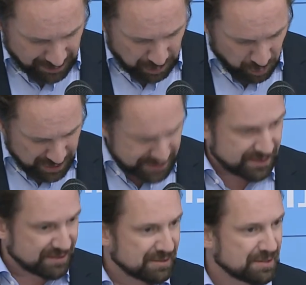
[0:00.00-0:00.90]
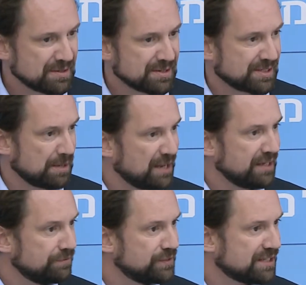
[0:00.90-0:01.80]
There was some
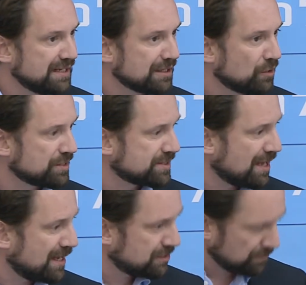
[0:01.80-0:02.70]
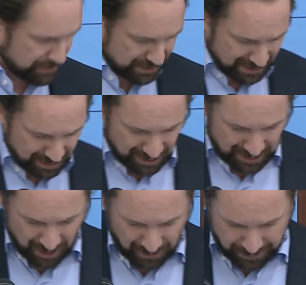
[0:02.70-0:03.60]
naivete on the side of
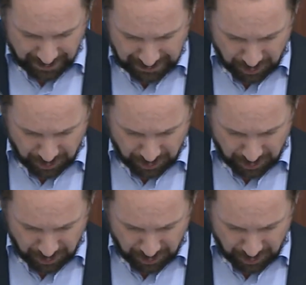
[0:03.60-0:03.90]
the